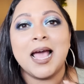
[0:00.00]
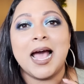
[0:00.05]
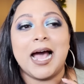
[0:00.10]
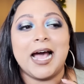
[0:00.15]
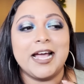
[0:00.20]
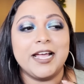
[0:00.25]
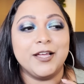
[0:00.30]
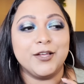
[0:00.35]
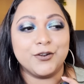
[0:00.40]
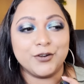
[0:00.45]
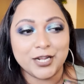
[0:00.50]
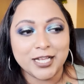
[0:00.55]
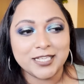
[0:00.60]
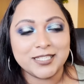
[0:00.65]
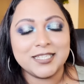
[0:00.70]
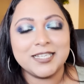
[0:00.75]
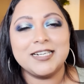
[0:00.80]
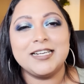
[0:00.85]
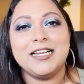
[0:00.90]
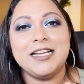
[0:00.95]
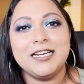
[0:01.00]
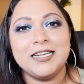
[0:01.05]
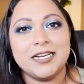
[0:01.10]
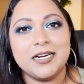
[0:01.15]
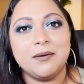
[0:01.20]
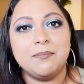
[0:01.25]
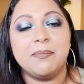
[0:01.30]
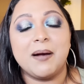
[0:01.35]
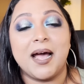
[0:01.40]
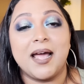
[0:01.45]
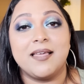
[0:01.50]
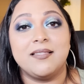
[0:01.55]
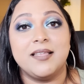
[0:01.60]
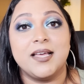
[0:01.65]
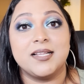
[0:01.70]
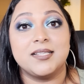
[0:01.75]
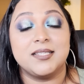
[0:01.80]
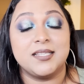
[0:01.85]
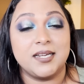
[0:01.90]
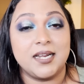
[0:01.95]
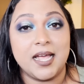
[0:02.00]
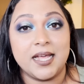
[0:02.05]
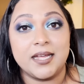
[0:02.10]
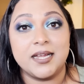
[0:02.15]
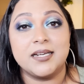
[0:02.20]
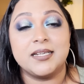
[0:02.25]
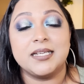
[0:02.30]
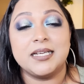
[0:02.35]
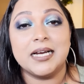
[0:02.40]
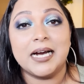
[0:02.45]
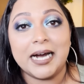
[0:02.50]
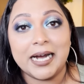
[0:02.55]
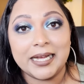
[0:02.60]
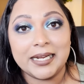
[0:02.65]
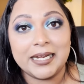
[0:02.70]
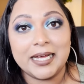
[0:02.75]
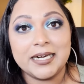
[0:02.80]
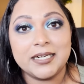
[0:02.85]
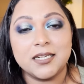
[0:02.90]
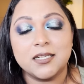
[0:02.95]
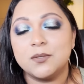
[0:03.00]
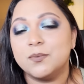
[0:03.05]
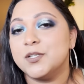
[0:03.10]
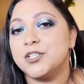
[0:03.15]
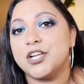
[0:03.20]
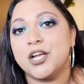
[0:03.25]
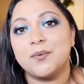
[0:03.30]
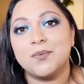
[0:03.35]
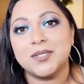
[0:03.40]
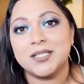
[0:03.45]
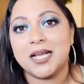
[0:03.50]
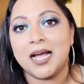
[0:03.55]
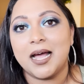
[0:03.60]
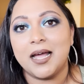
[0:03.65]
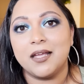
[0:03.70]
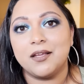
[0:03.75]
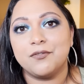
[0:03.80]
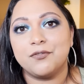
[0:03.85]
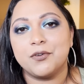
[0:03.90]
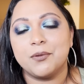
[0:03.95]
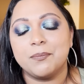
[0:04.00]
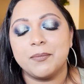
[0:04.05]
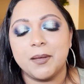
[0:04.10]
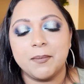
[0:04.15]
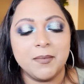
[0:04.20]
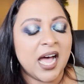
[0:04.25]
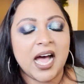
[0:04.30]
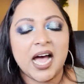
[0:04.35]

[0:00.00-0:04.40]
I recently did buy their Serengeti highlighters, which I was eyeing from them.